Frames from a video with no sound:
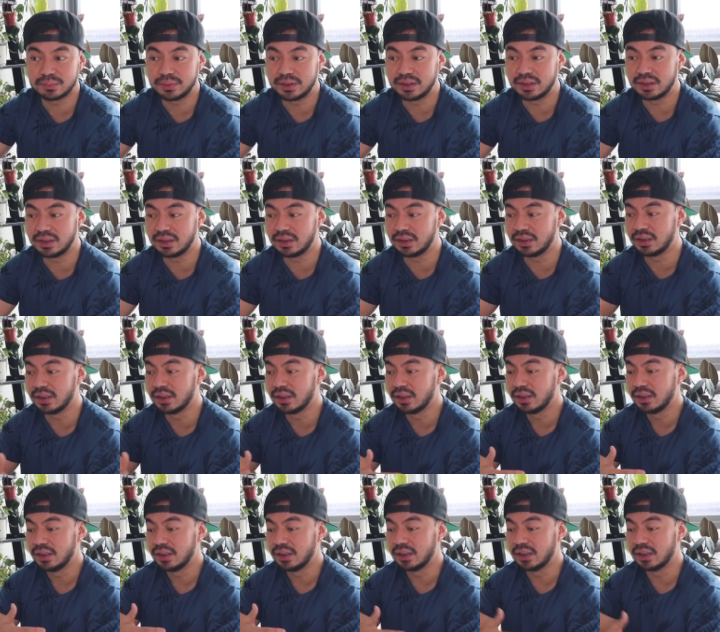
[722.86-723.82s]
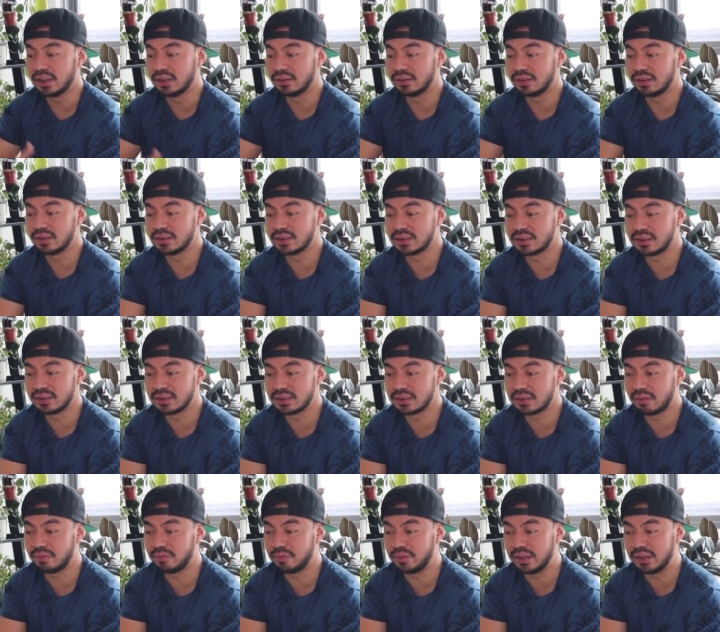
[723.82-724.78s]
we you know there's there's
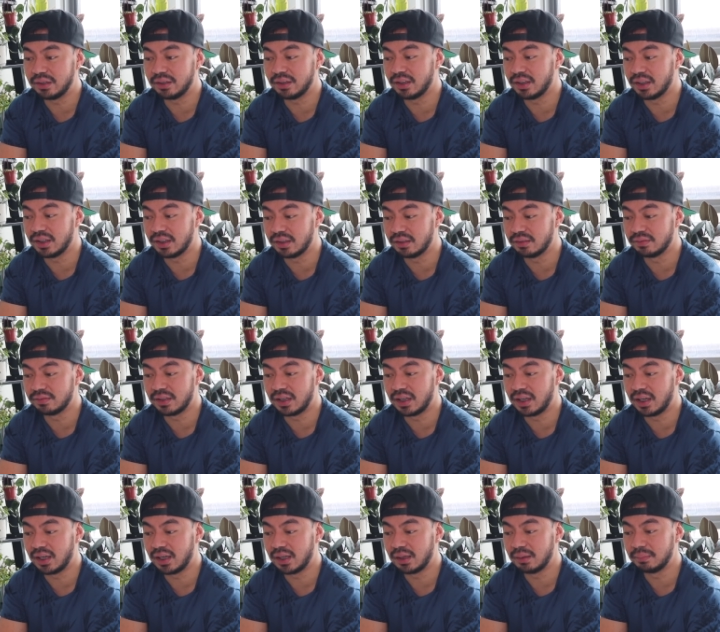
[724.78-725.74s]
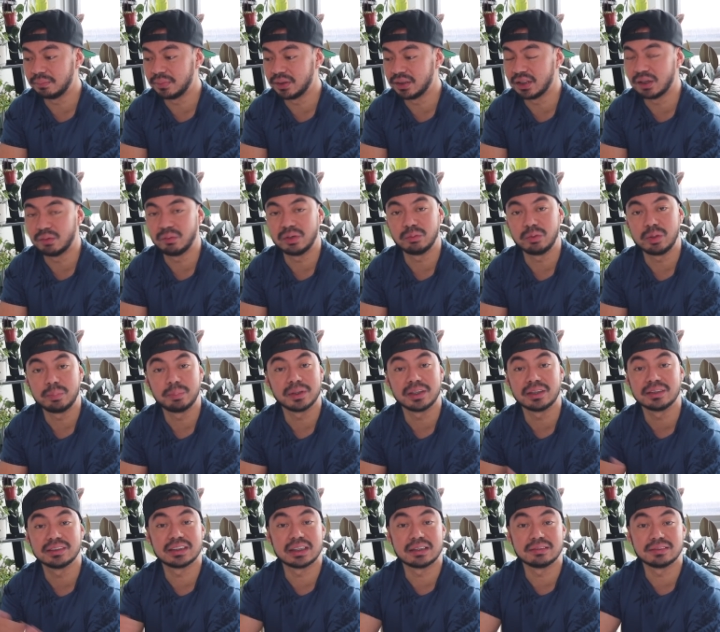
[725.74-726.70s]
a fear of uh, you know when we put
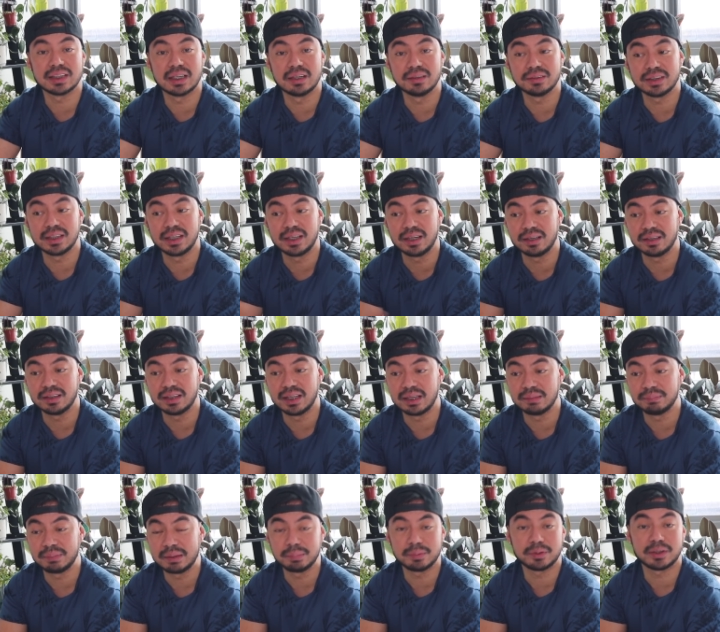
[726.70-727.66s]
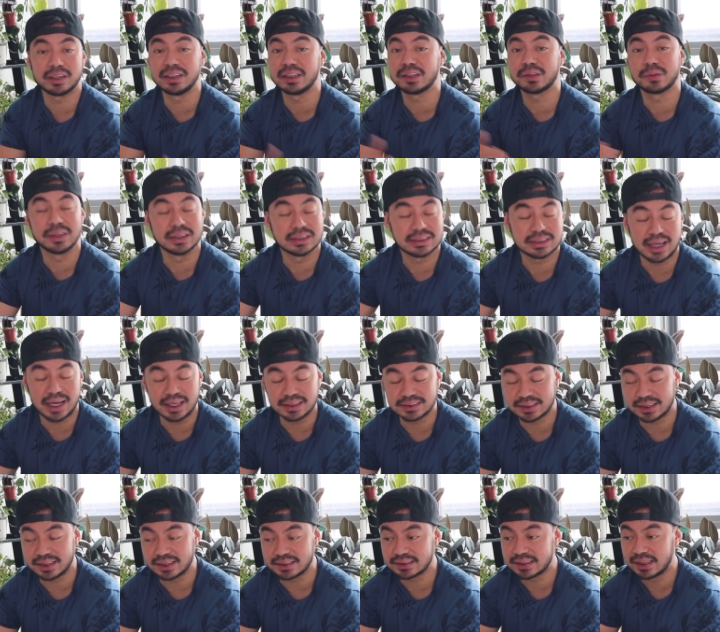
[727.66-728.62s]
ourselves out there that people are gonna criticize
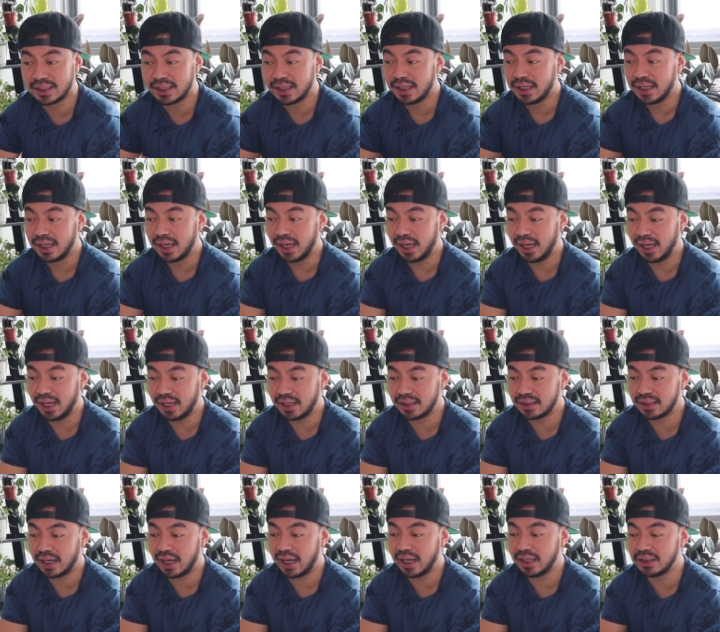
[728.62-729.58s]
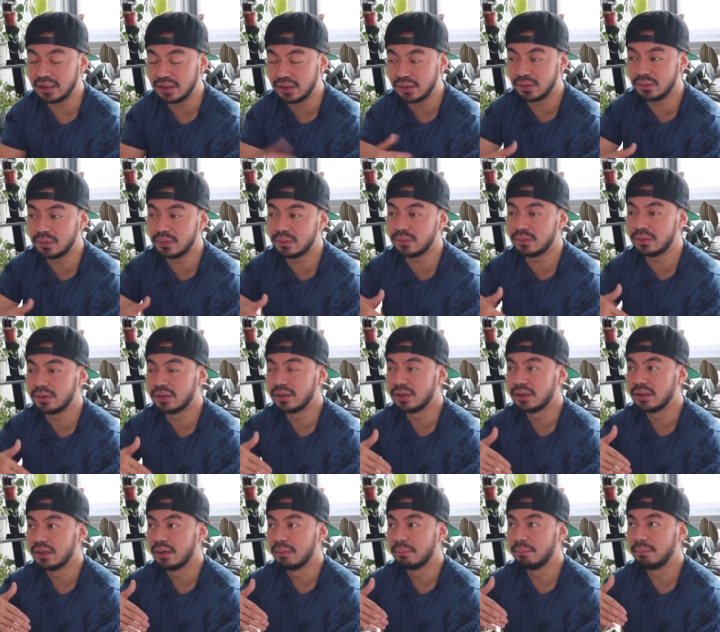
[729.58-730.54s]
us and I knew
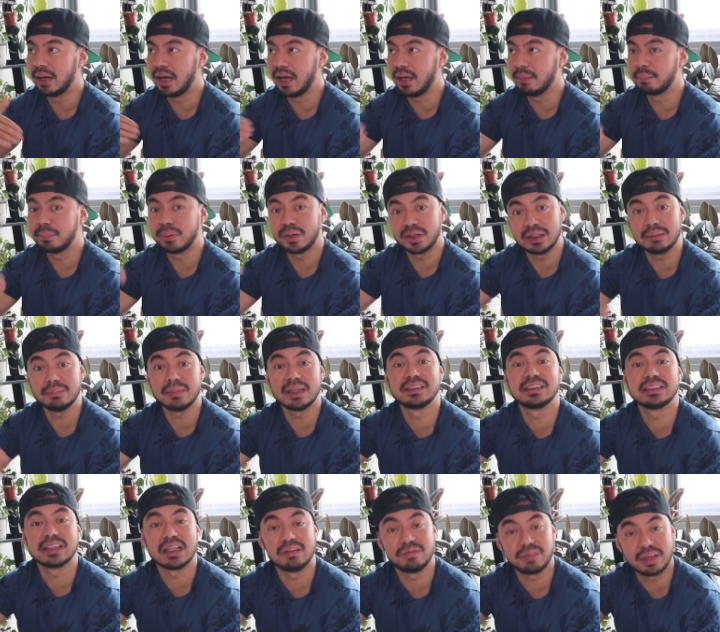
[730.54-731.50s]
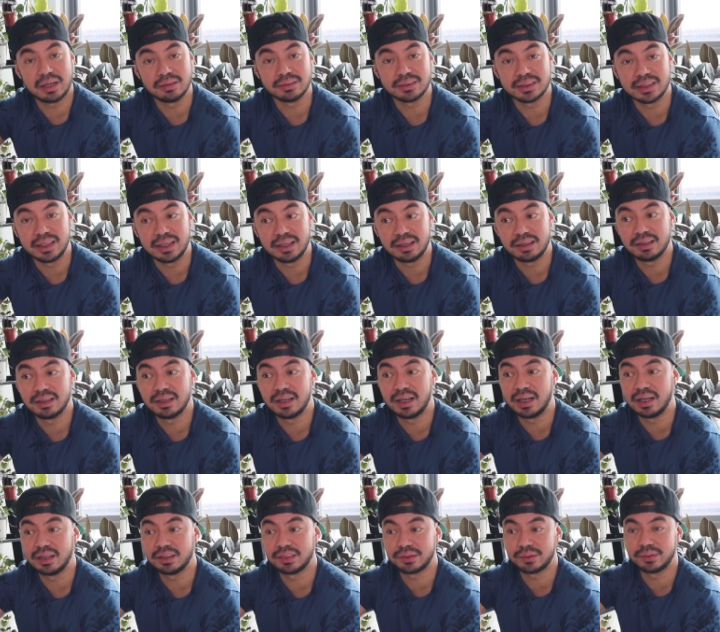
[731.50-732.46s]
by putting myself out there
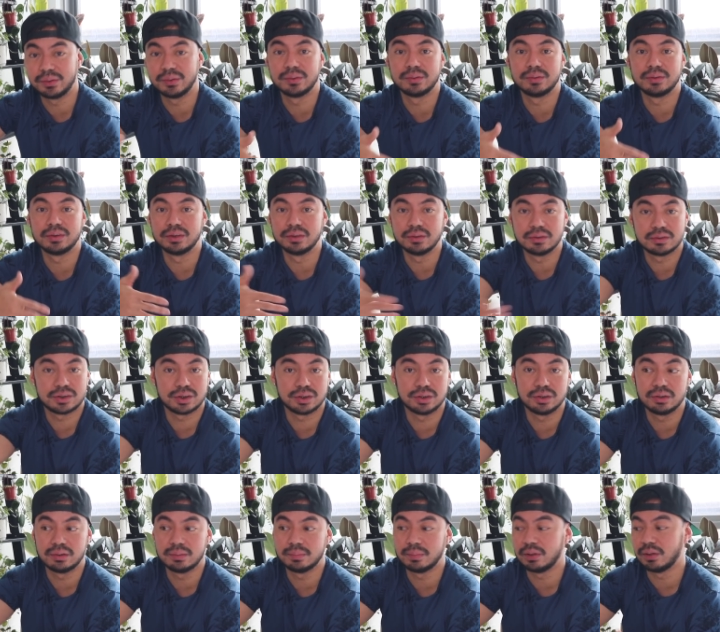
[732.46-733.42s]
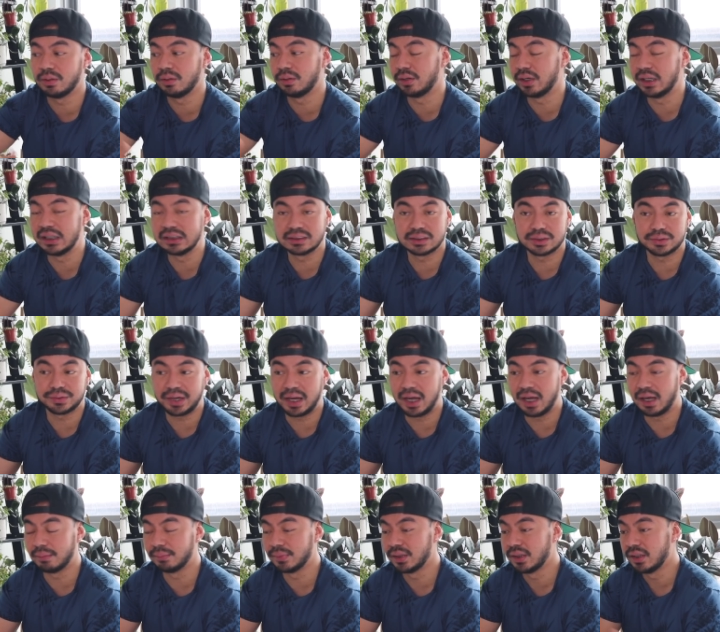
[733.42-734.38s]
uh, through YouTube or
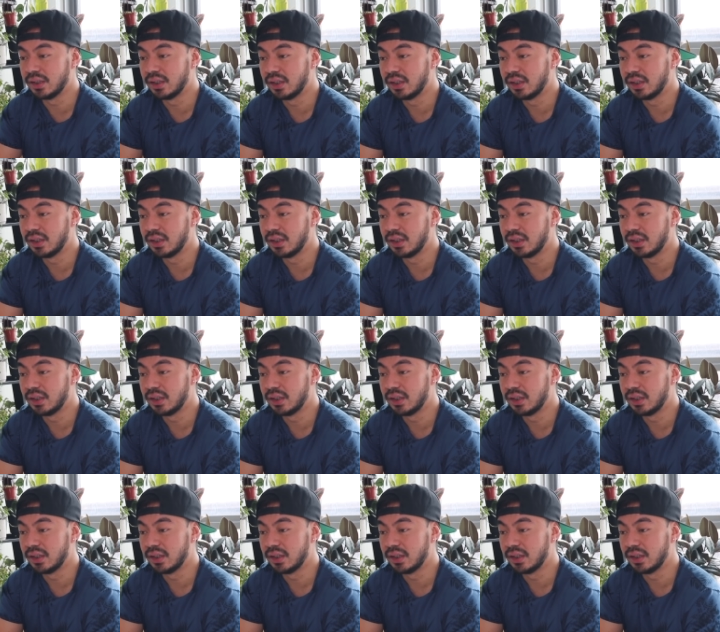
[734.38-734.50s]
Instagram